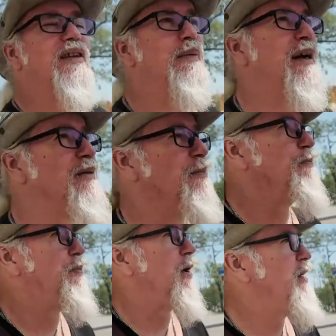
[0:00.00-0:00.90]
somebody's
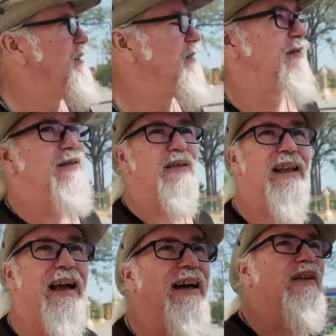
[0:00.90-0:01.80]
burning. What
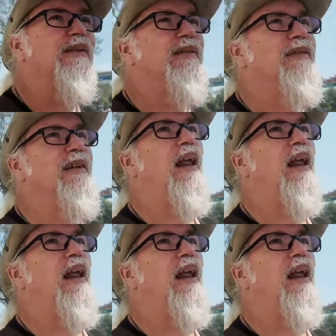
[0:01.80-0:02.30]
the hell?